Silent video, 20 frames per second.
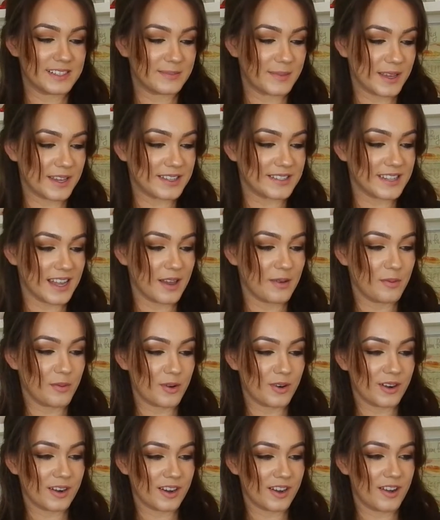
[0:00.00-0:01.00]
because I
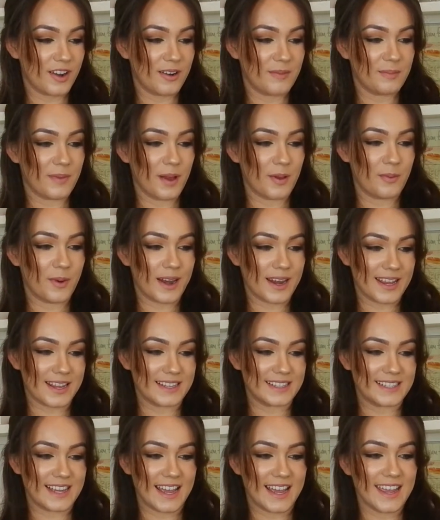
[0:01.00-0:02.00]
wore it on my
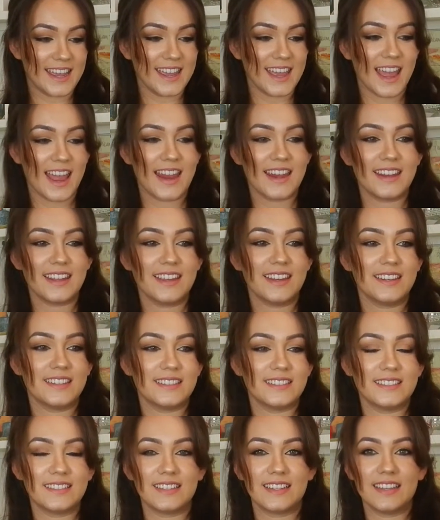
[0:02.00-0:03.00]
wedding day, and it
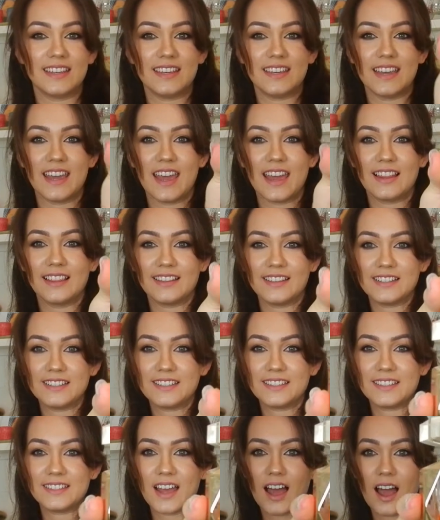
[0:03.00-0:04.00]
is the Elie
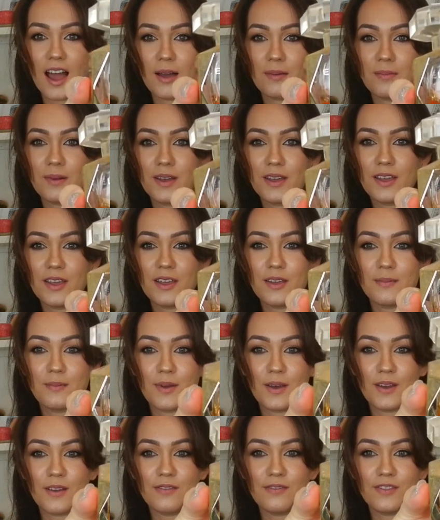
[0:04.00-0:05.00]
Saab
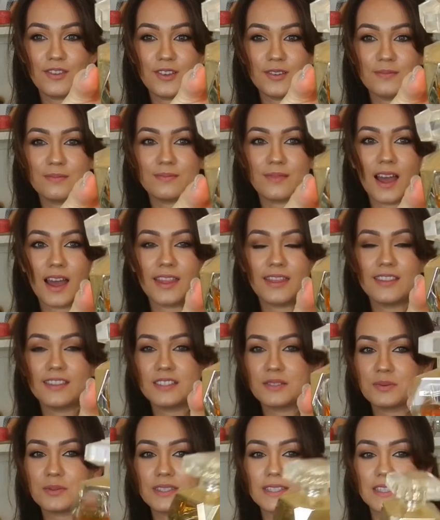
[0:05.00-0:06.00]
perfume, and
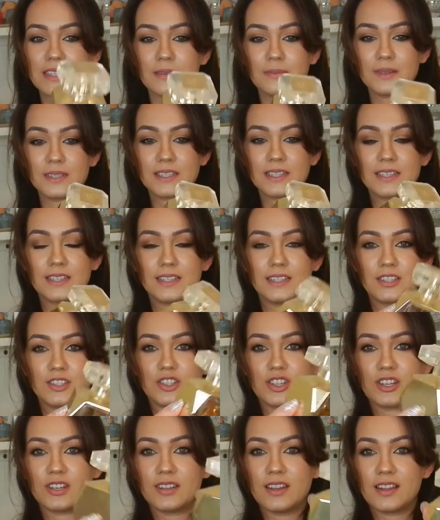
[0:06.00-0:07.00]
this was a limited
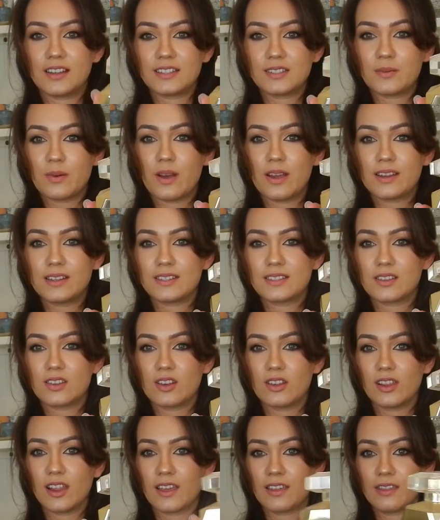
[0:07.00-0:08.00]
edition. That's why it's
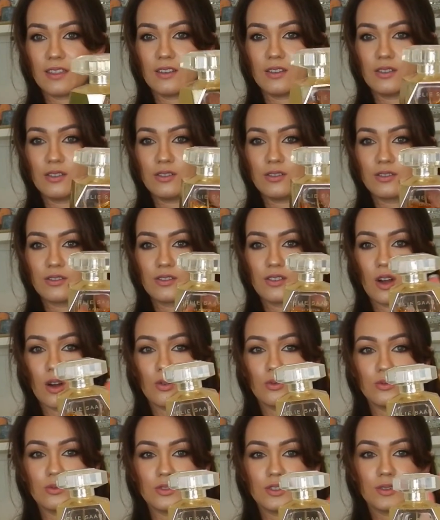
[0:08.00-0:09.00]
got like the
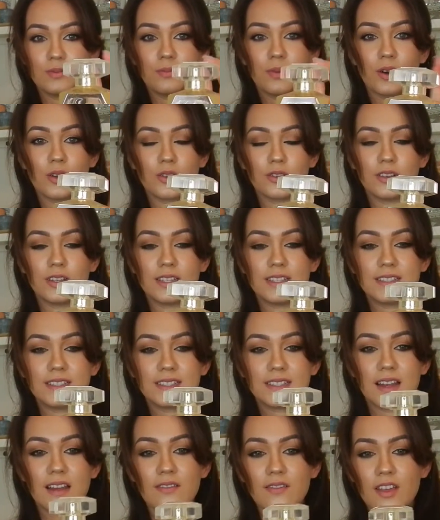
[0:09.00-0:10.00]
gold bottle and
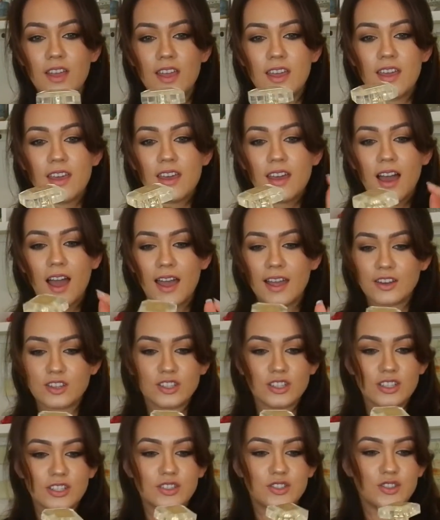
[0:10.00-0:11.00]
stuff. I
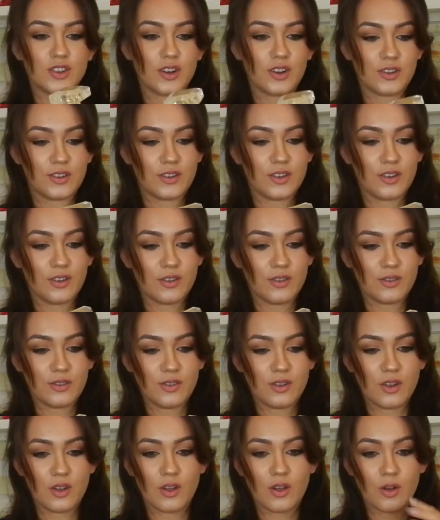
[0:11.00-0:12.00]
actually don't
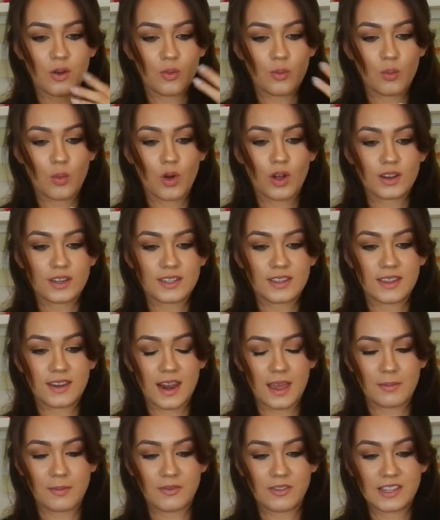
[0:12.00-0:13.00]
know what the
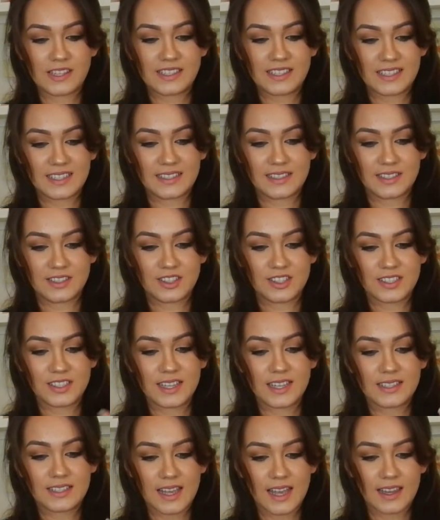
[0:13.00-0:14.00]
name of this is. It just
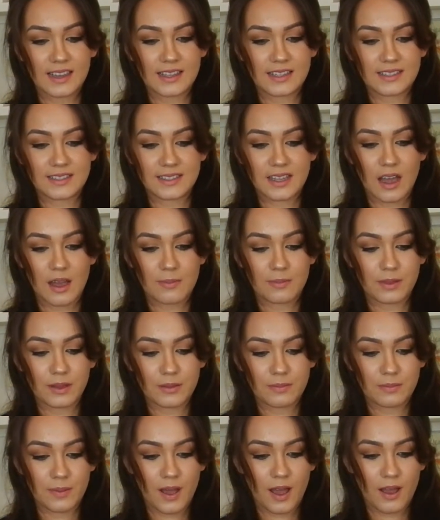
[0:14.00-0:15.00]
says Elie Saab
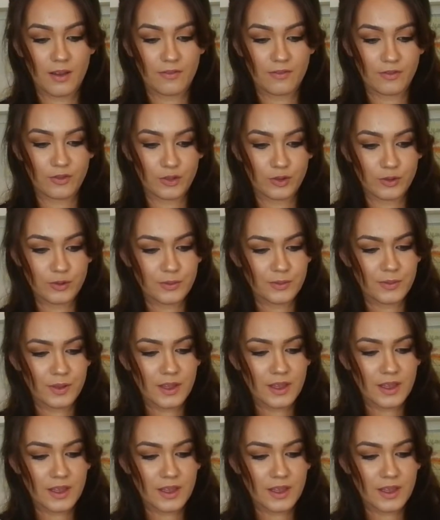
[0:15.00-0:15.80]
Le Parfum,